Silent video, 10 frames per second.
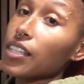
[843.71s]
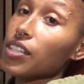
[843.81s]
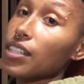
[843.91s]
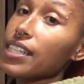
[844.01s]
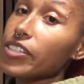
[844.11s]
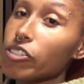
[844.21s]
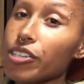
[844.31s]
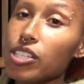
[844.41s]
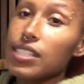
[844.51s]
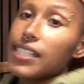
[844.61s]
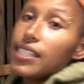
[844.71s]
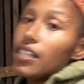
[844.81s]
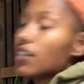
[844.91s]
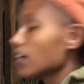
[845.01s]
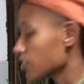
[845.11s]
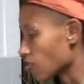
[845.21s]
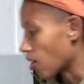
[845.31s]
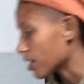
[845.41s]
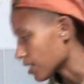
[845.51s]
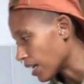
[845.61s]
you need, you know. She's here to nurture
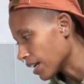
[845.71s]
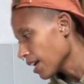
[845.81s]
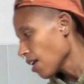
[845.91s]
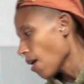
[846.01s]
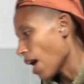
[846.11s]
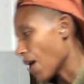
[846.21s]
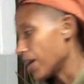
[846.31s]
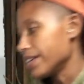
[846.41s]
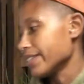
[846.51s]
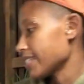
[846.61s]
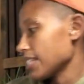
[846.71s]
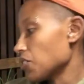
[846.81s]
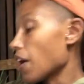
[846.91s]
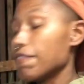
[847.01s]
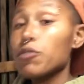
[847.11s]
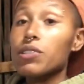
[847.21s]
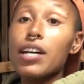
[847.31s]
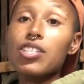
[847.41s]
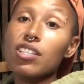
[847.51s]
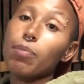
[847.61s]
us, and I feel
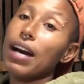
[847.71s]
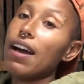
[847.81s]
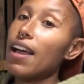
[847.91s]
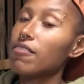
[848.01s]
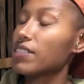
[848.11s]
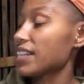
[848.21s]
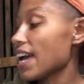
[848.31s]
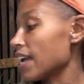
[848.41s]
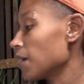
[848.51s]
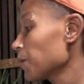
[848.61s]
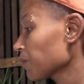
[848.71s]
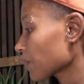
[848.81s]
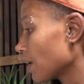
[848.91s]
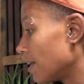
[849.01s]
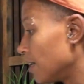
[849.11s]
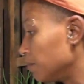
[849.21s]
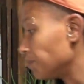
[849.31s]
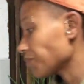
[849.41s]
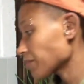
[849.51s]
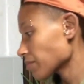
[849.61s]
nurtured by her every day.
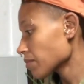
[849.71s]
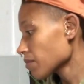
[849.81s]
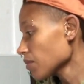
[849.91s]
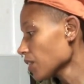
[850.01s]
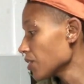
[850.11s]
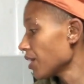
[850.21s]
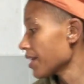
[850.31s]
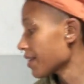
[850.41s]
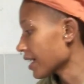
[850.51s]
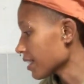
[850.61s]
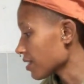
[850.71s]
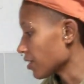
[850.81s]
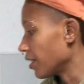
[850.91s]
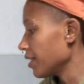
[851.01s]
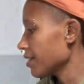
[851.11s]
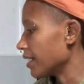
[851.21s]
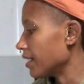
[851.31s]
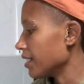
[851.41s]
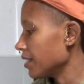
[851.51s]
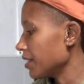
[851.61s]
The only things, you know, that
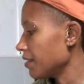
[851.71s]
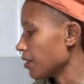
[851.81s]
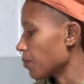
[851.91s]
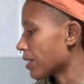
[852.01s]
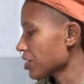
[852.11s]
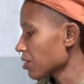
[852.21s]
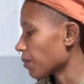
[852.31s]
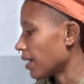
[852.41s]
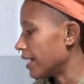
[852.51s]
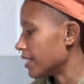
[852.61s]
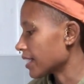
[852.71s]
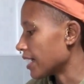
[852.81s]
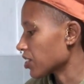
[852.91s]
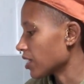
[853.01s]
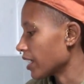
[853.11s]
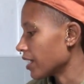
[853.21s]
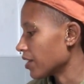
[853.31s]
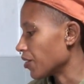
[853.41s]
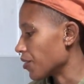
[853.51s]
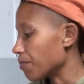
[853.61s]
you feel pressured by is actually, you
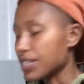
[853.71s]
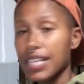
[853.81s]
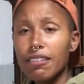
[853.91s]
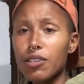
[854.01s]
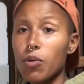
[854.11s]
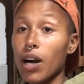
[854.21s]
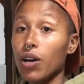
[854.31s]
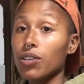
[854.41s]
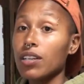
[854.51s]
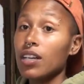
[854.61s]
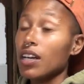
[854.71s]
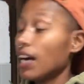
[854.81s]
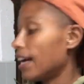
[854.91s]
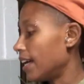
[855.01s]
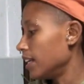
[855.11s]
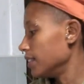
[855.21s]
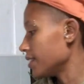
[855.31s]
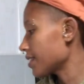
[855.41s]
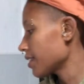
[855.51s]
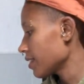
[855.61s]
know, the material world.
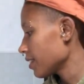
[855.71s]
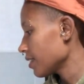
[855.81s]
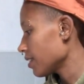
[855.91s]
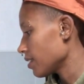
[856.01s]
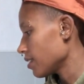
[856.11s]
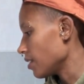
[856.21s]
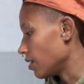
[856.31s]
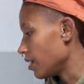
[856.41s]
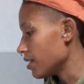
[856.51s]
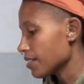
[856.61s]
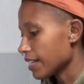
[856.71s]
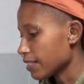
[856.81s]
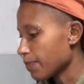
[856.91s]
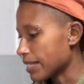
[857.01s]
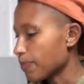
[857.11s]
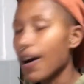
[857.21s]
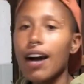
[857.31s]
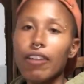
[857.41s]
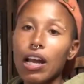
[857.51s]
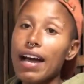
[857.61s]
And, you know, it's part
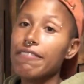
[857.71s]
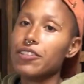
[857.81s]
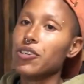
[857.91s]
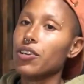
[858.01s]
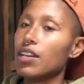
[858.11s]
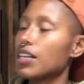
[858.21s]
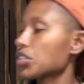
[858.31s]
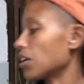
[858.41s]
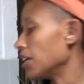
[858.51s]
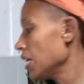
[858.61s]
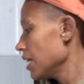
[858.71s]
of a life, and you've got to learn to